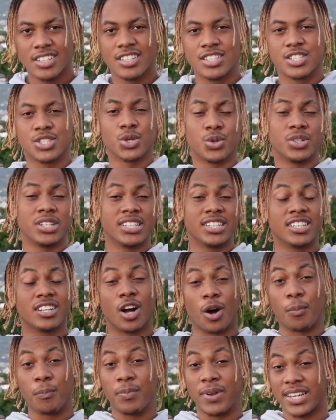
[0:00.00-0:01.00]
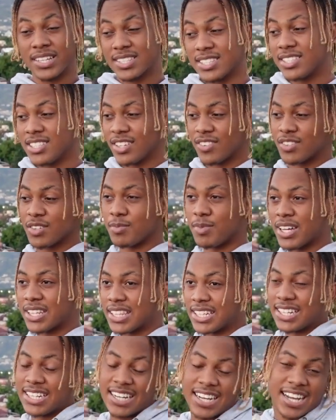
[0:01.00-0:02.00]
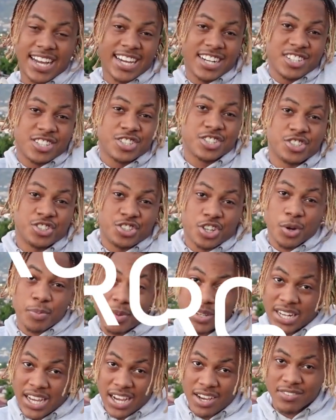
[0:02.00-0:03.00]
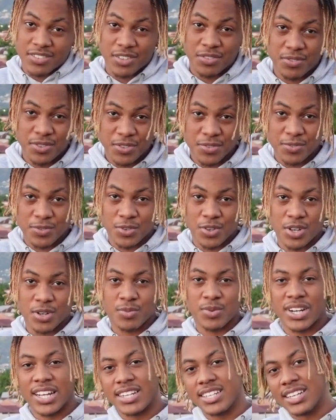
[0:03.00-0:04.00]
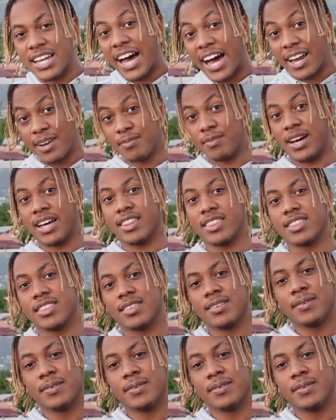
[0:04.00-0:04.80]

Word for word: so did the complexity of the math, and then I kind of just dropped it after fifth form when I did ad math.